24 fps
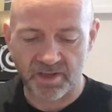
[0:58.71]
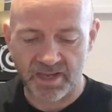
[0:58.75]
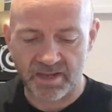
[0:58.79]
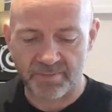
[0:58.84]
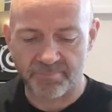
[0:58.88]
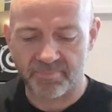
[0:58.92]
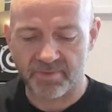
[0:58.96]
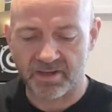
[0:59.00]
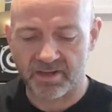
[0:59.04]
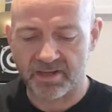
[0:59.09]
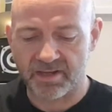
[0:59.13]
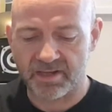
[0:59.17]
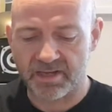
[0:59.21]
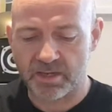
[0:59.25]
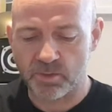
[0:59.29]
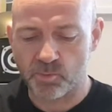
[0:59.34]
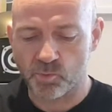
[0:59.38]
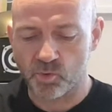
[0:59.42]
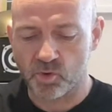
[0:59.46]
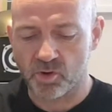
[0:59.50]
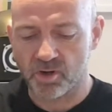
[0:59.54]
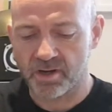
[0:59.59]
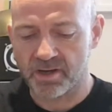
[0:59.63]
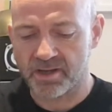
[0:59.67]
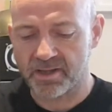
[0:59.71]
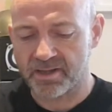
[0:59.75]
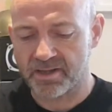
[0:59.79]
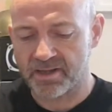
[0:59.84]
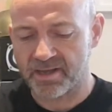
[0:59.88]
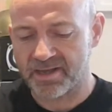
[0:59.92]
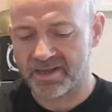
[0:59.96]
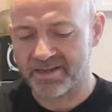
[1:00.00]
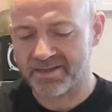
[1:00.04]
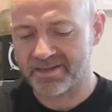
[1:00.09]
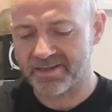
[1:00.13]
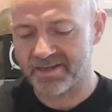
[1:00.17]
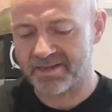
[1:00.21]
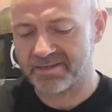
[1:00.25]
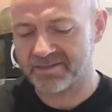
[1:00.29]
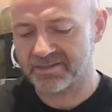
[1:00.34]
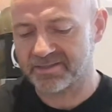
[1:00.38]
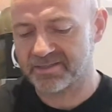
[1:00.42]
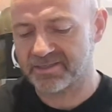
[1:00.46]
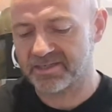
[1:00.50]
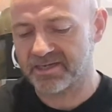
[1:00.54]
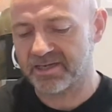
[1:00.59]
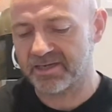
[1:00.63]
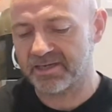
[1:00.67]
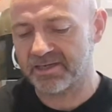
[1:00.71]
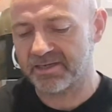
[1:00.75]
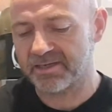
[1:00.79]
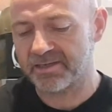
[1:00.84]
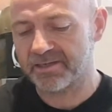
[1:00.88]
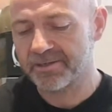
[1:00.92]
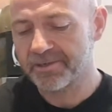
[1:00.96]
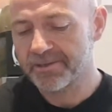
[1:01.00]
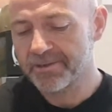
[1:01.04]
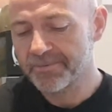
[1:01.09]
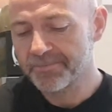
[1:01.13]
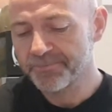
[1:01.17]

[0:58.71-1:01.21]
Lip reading: M-A-Y-A-N-K.